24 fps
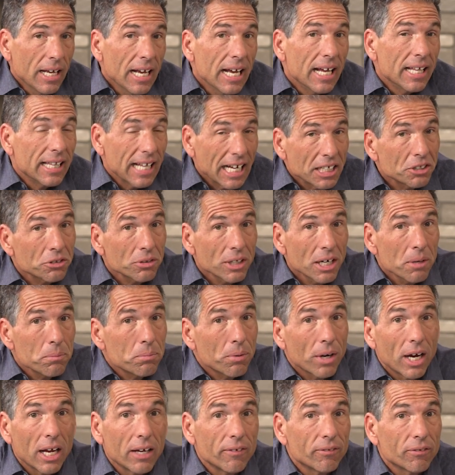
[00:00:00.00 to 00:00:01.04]
And that's what I'm
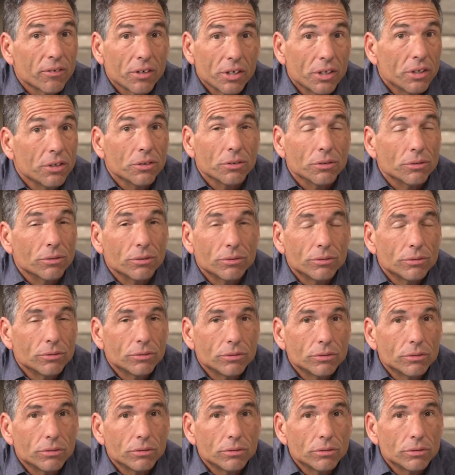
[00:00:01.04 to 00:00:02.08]
praying for you,
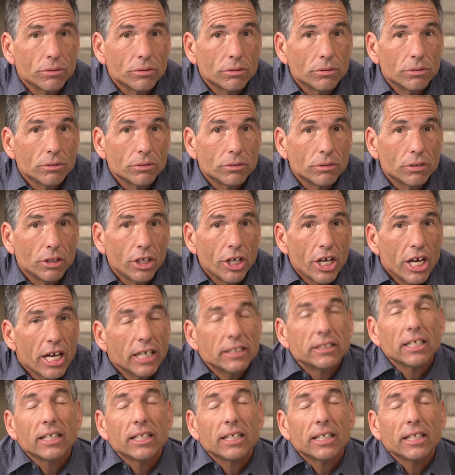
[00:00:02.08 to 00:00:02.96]
is